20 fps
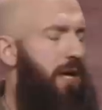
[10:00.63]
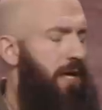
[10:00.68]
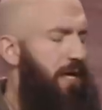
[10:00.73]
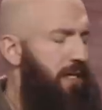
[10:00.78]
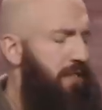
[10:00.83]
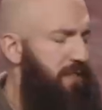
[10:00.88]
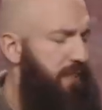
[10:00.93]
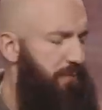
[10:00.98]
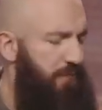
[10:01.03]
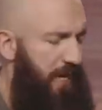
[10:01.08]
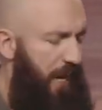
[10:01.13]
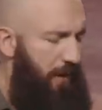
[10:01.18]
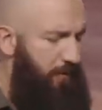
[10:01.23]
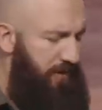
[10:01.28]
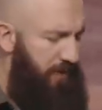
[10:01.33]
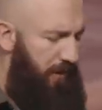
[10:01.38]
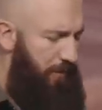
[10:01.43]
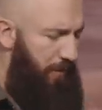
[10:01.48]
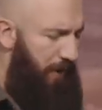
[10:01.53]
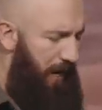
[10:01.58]

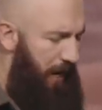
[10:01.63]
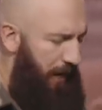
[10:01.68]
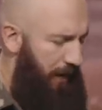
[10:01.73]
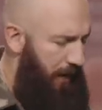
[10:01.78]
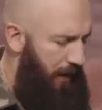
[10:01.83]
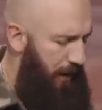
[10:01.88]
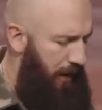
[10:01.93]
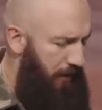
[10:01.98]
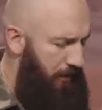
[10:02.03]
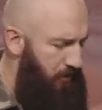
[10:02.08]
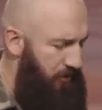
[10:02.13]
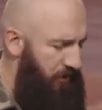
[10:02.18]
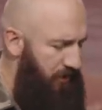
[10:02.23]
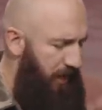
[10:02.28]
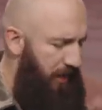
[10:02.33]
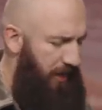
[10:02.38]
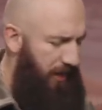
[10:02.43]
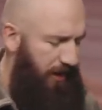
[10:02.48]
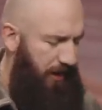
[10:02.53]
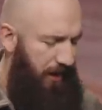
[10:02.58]
Sometimes in my uh,
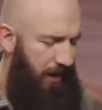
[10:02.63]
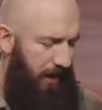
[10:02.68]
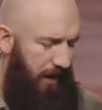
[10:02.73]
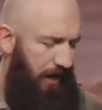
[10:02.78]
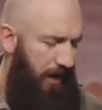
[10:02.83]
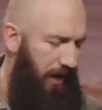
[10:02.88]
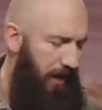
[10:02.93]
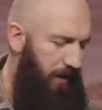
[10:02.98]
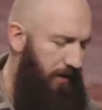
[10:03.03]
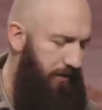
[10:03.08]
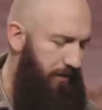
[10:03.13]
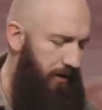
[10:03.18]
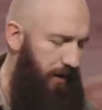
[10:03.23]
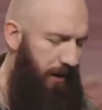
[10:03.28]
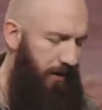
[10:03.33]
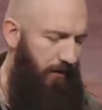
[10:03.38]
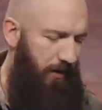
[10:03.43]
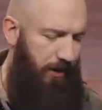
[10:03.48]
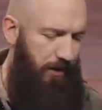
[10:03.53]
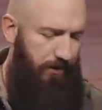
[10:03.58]
studying, uh, I
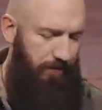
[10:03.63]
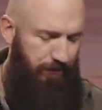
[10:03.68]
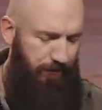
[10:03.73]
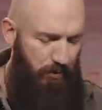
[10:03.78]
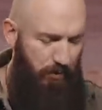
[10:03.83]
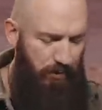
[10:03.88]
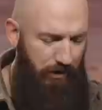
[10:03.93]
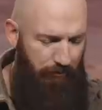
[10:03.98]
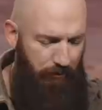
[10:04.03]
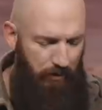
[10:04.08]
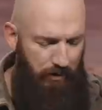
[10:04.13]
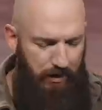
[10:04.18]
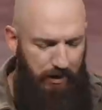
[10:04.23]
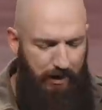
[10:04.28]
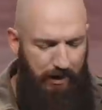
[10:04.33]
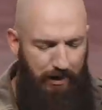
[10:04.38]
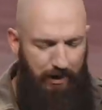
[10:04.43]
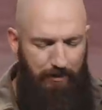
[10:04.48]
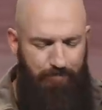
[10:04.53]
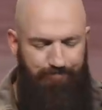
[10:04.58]
have a few different,
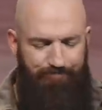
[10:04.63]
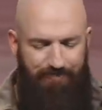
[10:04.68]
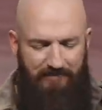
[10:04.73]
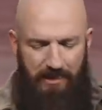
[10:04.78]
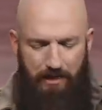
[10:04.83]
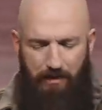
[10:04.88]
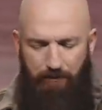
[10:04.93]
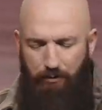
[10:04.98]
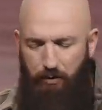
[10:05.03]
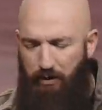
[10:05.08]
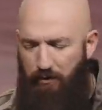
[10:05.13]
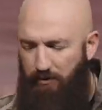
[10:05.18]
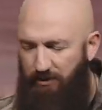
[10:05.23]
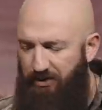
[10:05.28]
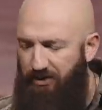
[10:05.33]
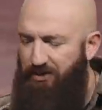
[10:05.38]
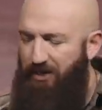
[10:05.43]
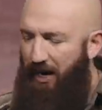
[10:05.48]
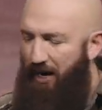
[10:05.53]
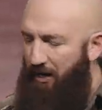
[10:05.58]
uh, few different
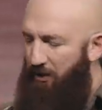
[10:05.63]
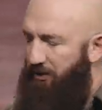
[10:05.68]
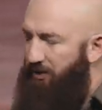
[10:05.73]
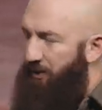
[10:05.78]
styles.